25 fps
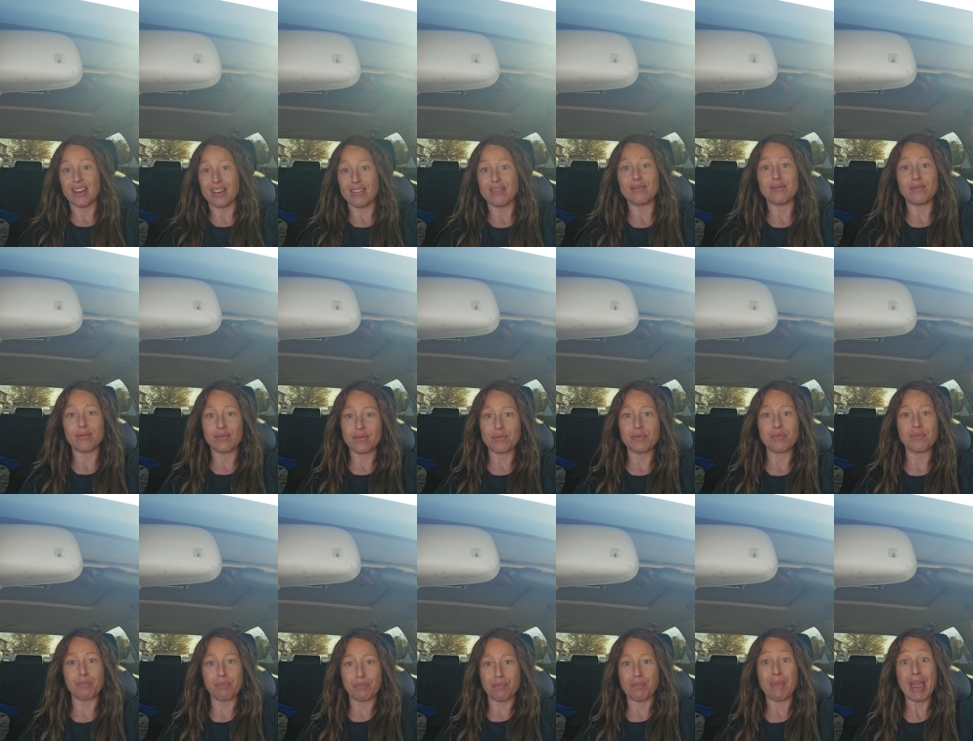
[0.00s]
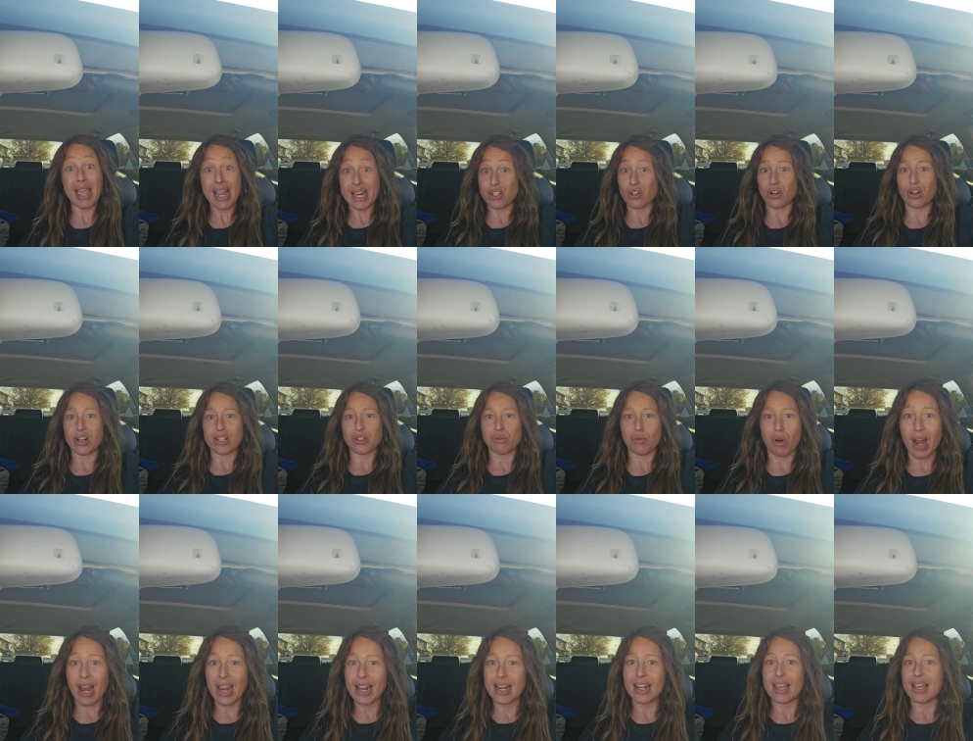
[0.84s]
a matrix,
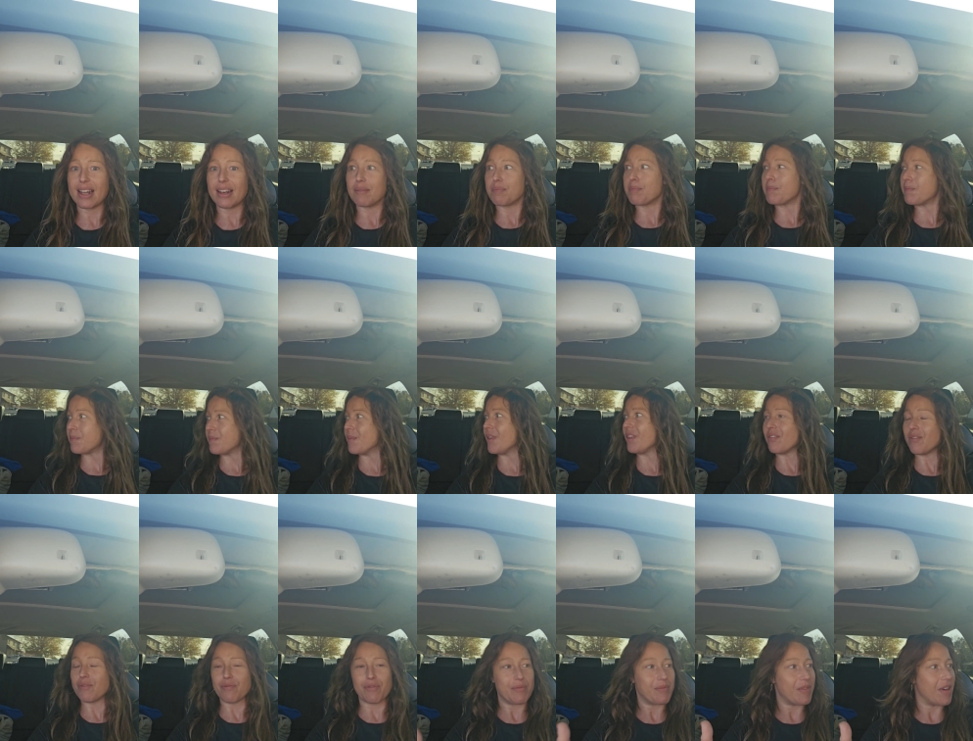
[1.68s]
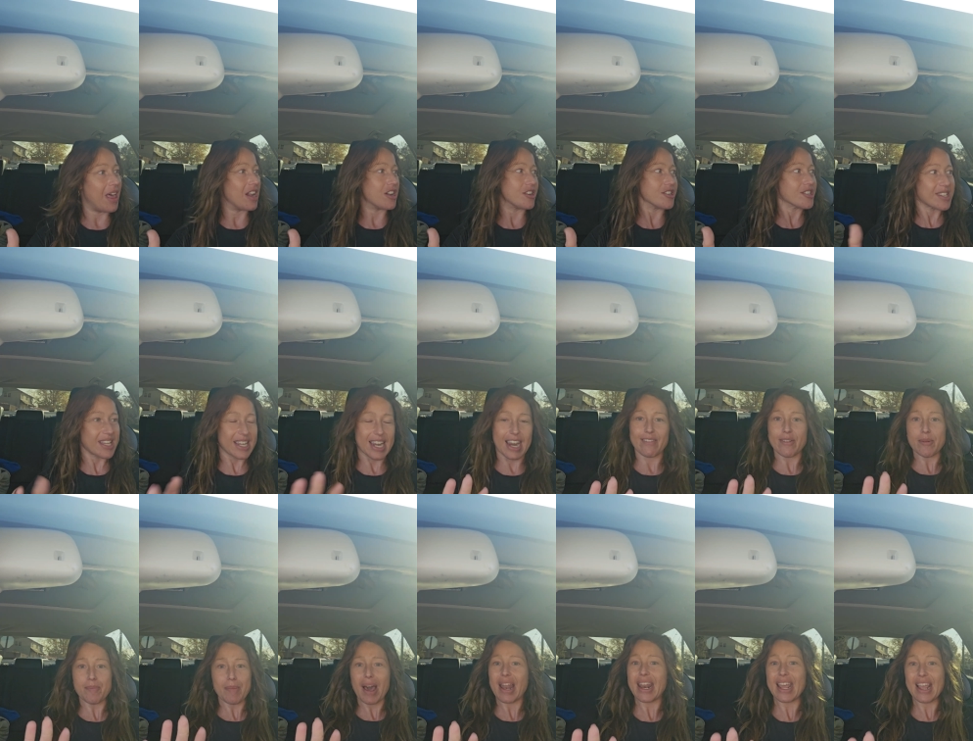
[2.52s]
right? And just like
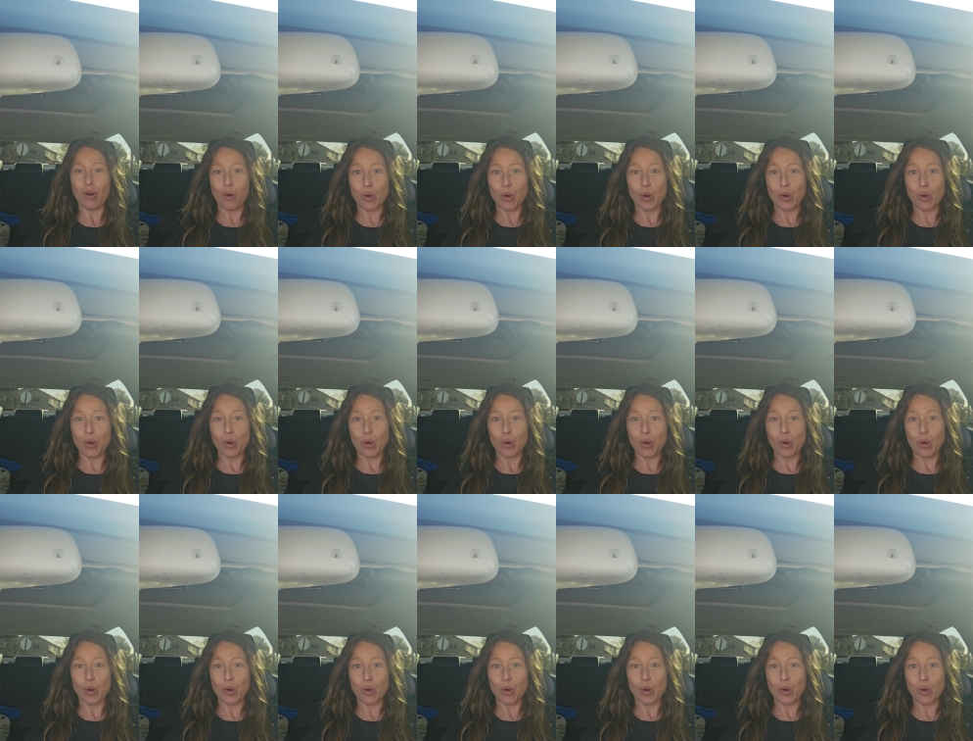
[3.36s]
everybody